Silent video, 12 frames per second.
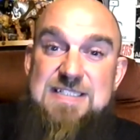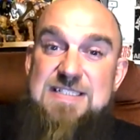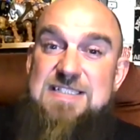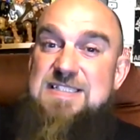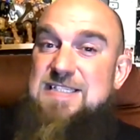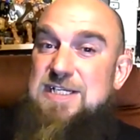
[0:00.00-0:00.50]

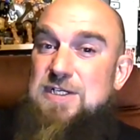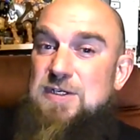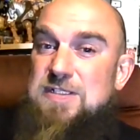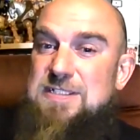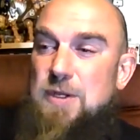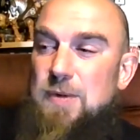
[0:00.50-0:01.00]

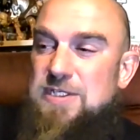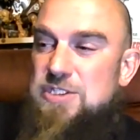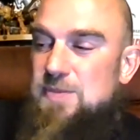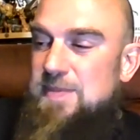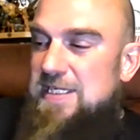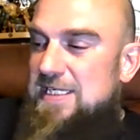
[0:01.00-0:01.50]
Cinder is going
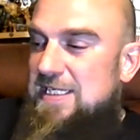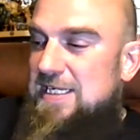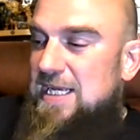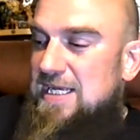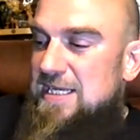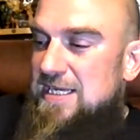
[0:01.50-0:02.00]
to
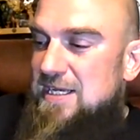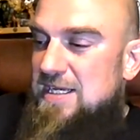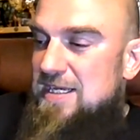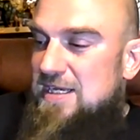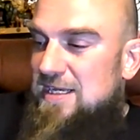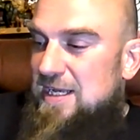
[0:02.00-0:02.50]
be
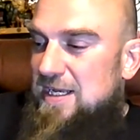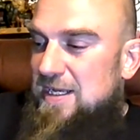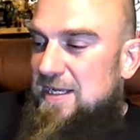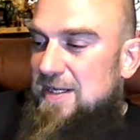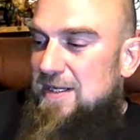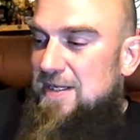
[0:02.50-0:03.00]

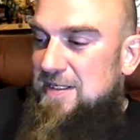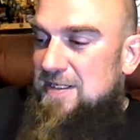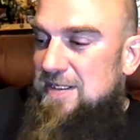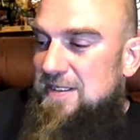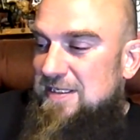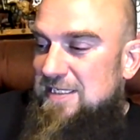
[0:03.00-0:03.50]
uh,
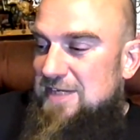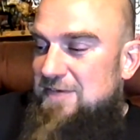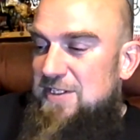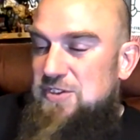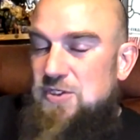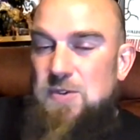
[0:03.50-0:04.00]

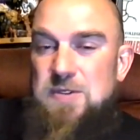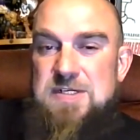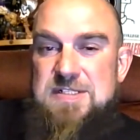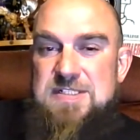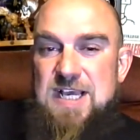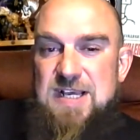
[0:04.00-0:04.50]
giving
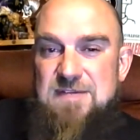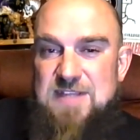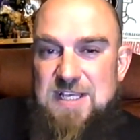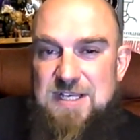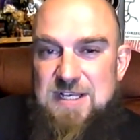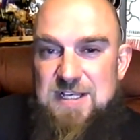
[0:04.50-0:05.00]
tours of
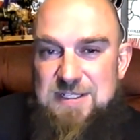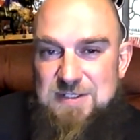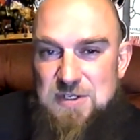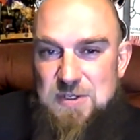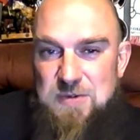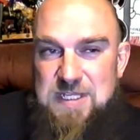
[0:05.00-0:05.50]
the
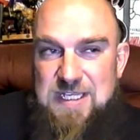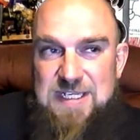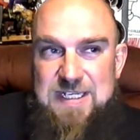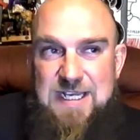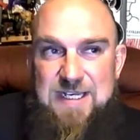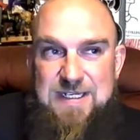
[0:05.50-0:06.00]

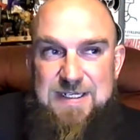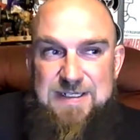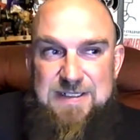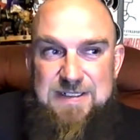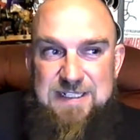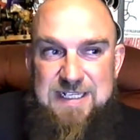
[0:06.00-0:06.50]
newly
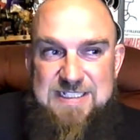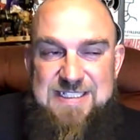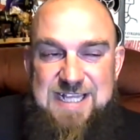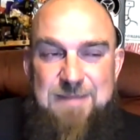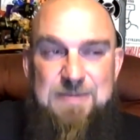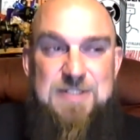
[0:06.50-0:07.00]

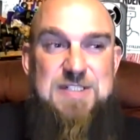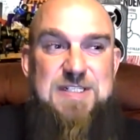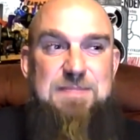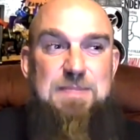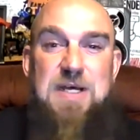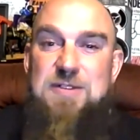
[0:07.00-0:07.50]
established
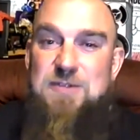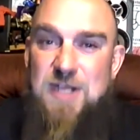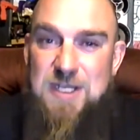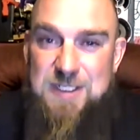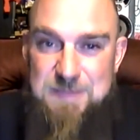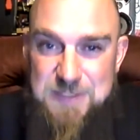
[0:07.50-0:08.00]
punk
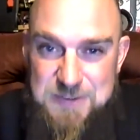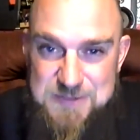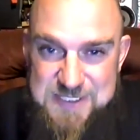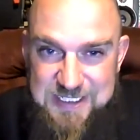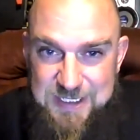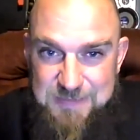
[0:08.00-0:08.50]
rock
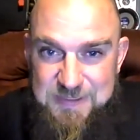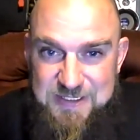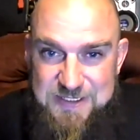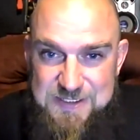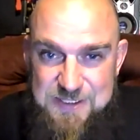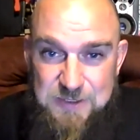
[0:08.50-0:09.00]
museum.
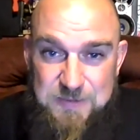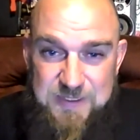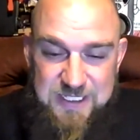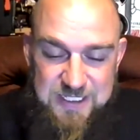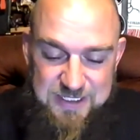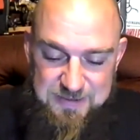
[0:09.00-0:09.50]

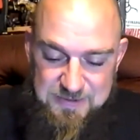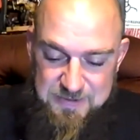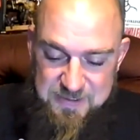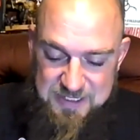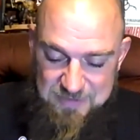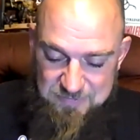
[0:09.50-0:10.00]
So
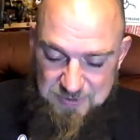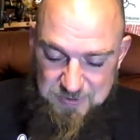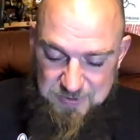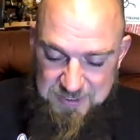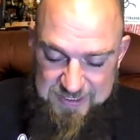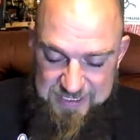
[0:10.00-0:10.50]
if
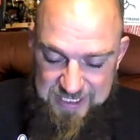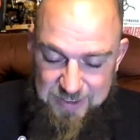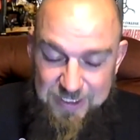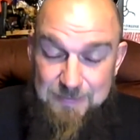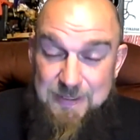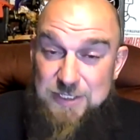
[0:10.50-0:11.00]
you're in the
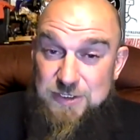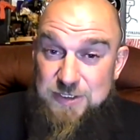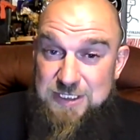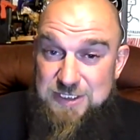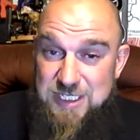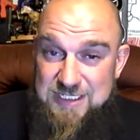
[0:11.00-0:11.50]
area, make sure
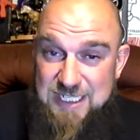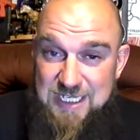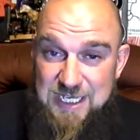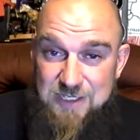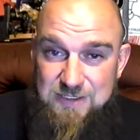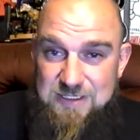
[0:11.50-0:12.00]
to check that
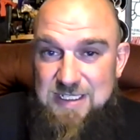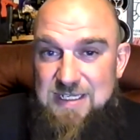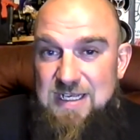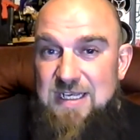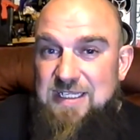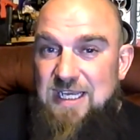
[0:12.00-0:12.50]
out.
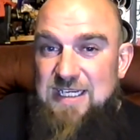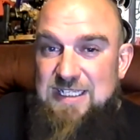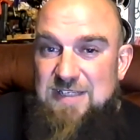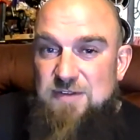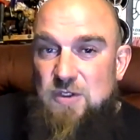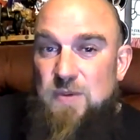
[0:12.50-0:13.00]
Got to
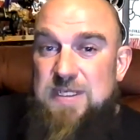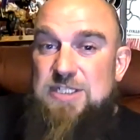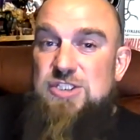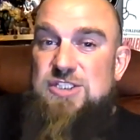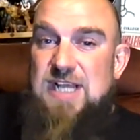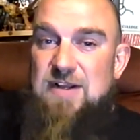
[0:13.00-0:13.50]
give a quick
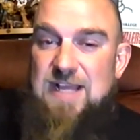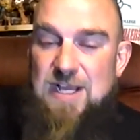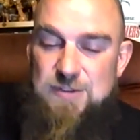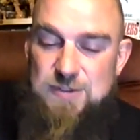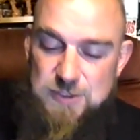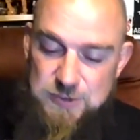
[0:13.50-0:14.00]
shout
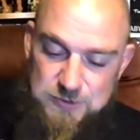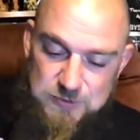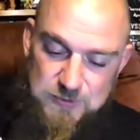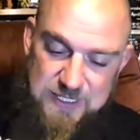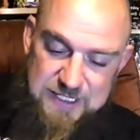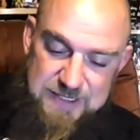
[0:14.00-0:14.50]
out
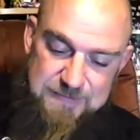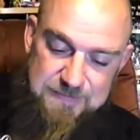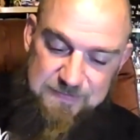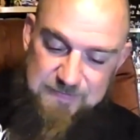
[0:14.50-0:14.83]
to